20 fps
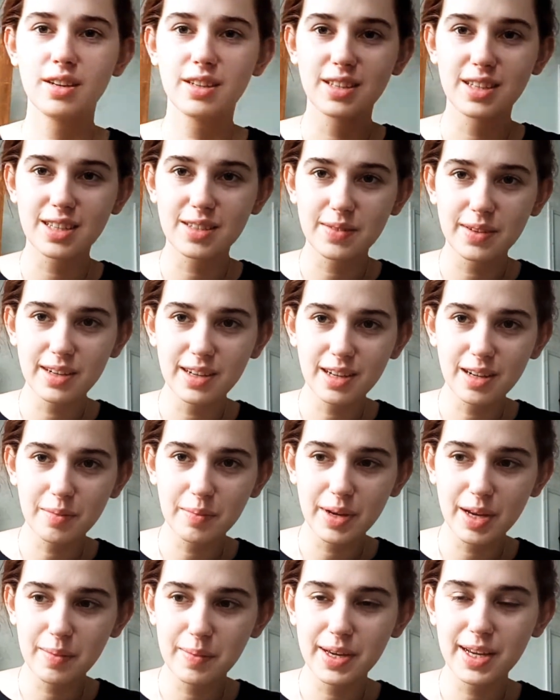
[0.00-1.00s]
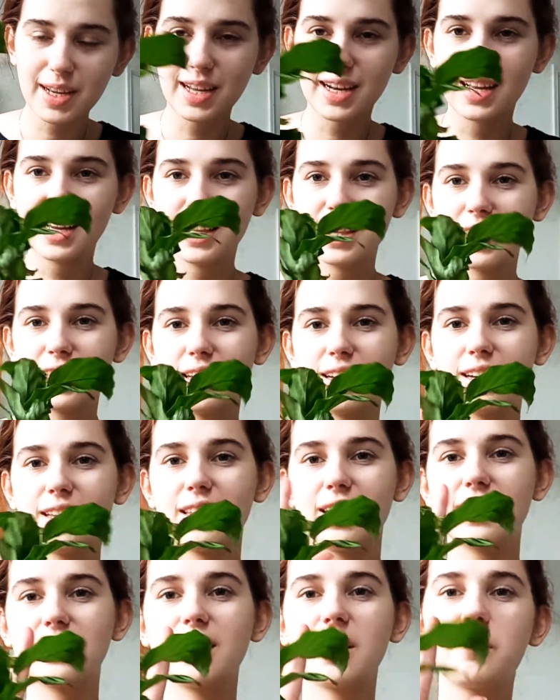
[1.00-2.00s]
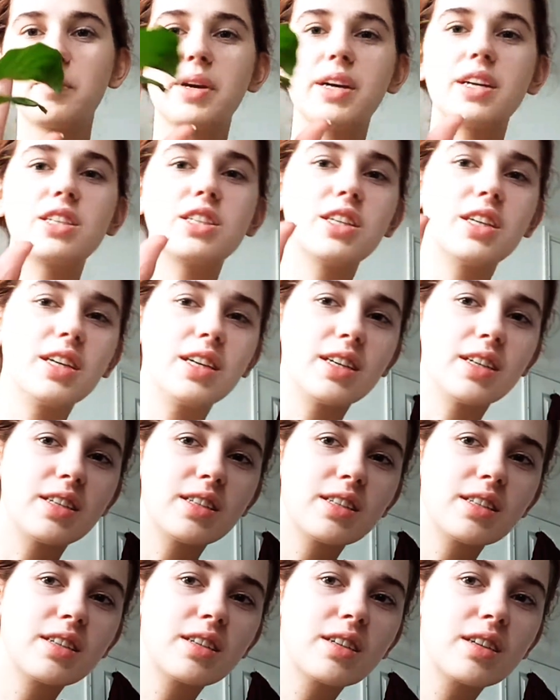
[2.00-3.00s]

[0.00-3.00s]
There's my little baby calathia. That's how big she is.